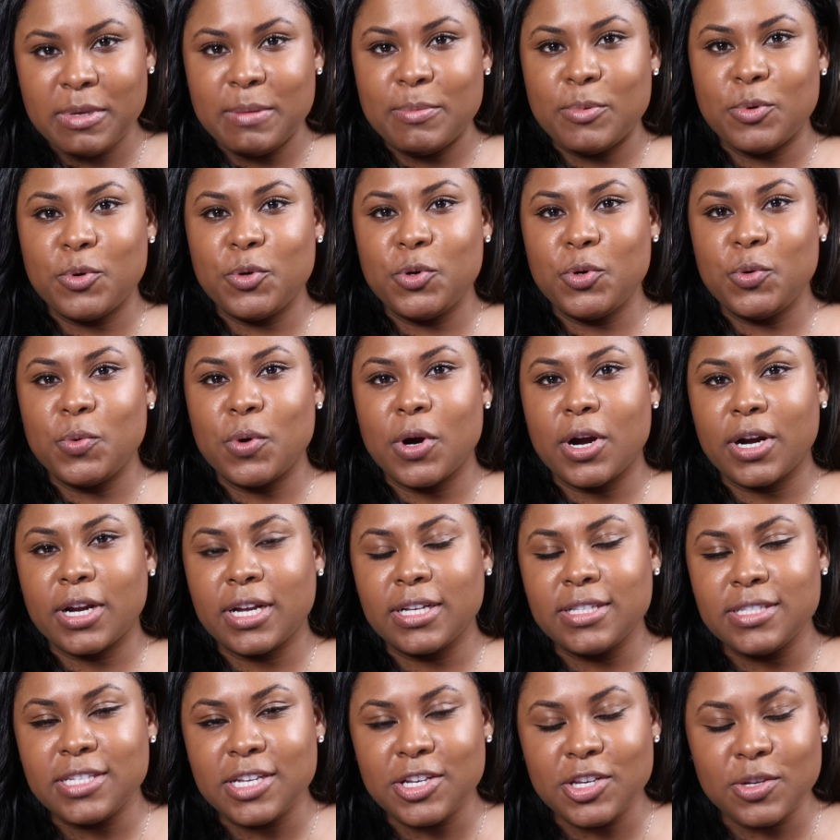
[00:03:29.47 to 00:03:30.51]
people who are
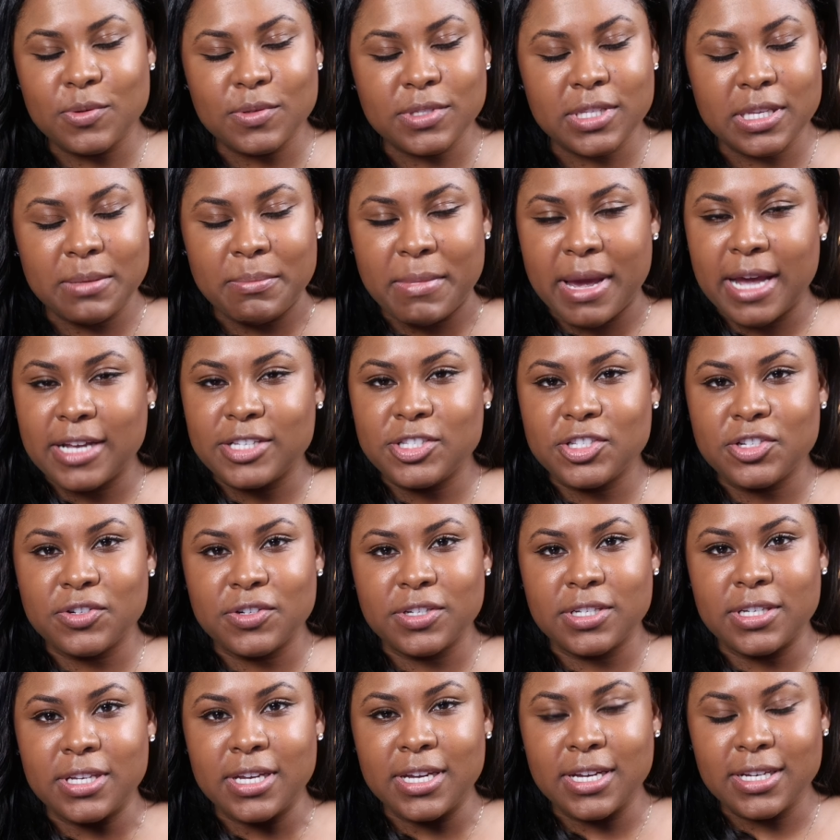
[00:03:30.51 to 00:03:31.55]
continuously
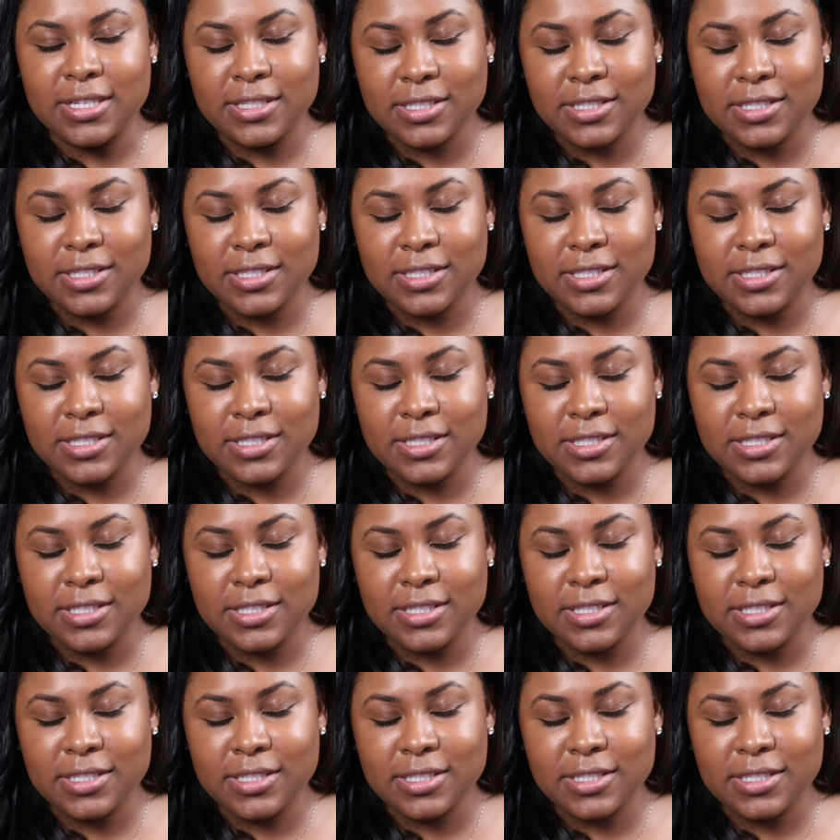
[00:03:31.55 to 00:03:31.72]
mastering